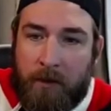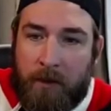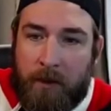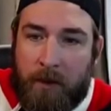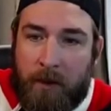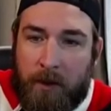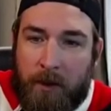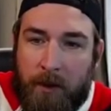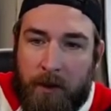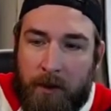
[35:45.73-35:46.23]

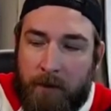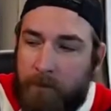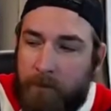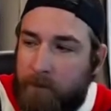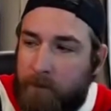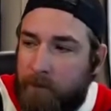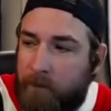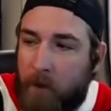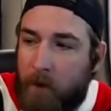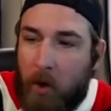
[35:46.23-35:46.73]
uh,
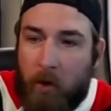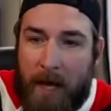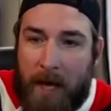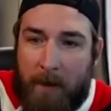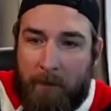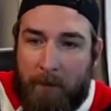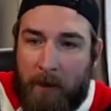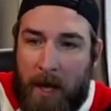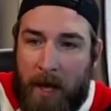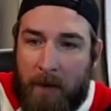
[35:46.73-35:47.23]

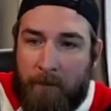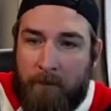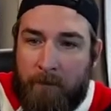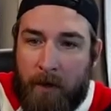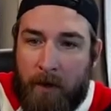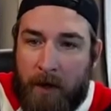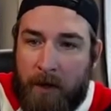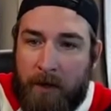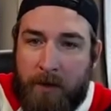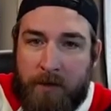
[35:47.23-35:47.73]
mocap lab. I